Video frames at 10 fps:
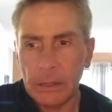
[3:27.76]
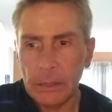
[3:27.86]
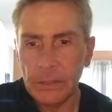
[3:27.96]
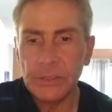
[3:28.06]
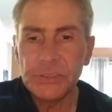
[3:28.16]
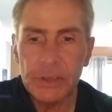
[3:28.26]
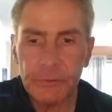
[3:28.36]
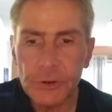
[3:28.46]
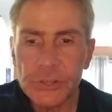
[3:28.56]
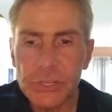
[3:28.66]
the
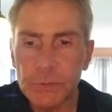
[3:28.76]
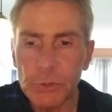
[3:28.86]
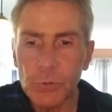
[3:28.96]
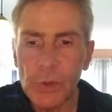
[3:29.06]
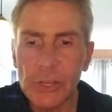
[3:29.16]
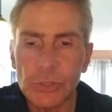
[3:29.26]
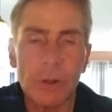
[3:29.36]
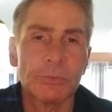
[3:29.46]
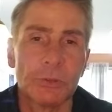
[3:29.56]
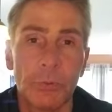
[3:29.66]
differences between
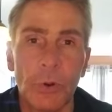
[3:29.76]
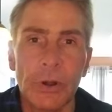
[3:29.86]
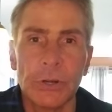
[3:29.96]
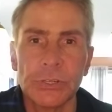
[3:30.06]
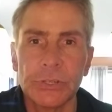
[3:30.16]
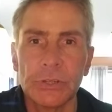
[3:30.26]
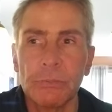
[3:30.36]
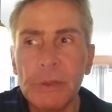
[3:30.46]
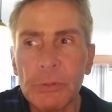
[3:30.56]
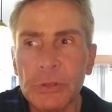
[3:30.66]
Trump supporters, the
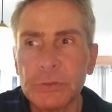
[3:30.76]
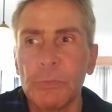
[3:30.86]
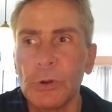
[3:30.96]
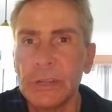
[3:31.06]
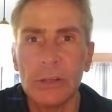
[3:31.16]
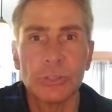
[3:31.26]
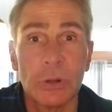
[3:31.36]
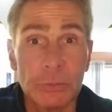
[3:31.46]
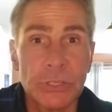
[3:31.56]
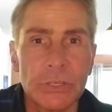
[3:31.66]
people that support Donald
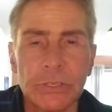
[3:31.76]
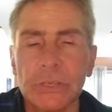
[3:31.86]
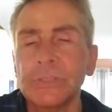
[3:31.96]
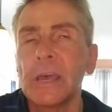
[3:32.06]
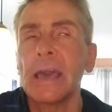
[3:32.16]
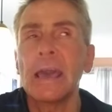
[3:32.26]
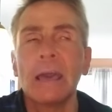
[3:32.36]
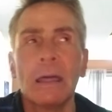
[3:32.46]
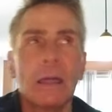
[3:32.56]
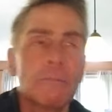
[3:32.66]
Trump still to this day,
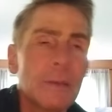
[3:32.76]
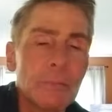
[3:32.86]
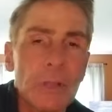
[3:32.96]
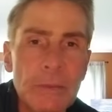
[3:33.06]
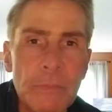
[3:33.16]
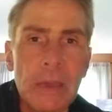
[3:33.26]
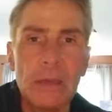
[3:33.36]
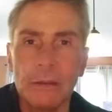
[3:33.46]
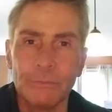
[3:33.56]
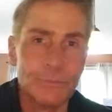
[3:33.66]
and people like me
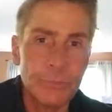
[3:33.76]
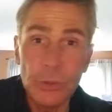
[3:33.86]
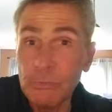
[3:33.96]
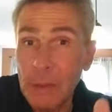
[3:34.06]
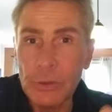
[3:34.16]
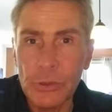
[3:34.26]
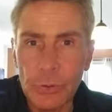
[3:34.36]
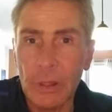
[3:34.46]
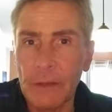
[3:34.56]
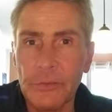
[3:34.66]
and maybe
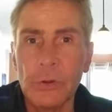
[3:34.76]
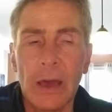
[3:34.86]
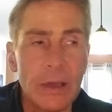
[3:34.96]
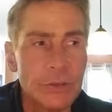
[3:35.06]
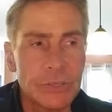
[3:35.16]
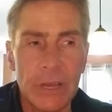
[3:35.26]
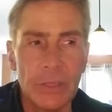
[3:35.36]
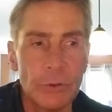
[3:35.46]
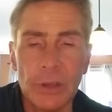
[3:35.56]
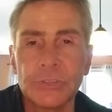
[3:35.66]
you, a lot of you guys
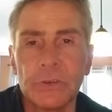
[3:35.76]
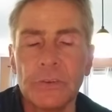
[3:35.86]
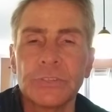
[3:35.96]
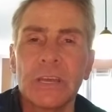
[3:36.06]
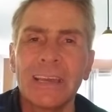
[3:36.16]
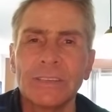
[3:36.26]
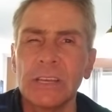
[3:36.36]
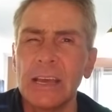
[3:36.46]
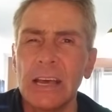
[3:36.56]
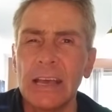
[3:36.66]
and the rest of us, is
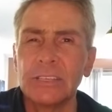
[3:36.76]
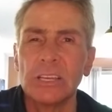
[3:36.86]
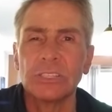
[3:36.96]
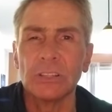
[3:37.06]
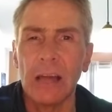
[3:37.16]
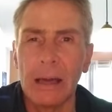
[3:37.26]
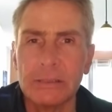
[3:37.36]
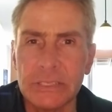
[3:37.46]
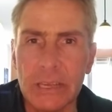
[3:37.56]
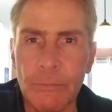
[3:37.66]
it's a
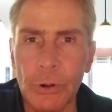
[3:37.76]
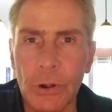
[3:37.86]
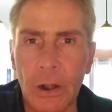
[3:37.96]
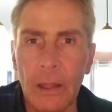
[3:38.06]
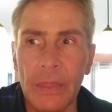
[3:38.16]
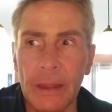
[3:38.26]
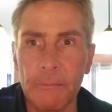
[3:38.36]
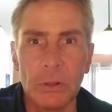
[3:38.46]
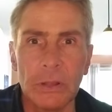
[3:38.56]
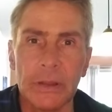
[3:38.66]
lot deeper than
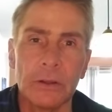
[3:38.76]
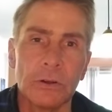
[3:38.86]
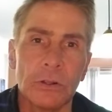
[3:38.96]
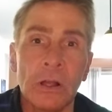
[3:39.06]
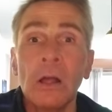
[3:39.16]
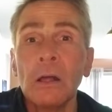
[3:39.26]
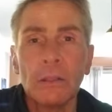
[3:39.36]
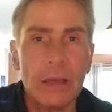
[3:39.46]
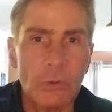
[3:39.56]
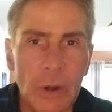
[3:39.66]
political.
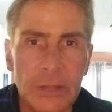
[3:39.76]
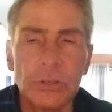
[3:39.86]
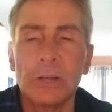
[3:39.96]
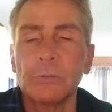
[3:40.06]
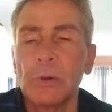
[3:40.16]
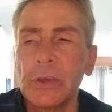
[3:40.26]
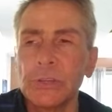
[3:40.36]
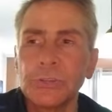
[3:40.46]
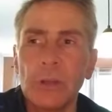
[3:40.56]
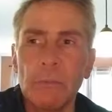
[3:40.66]
Like when I talked about
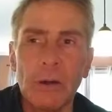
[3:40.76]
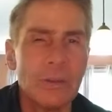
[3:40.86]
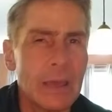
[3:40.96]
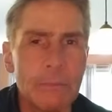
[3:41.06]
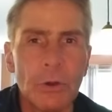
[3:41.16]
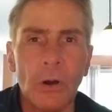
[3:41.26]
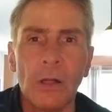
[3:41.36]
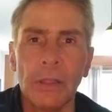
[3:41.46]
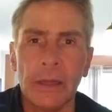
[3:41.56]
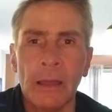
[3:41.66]
yesterday about name
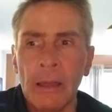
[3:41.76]
calling,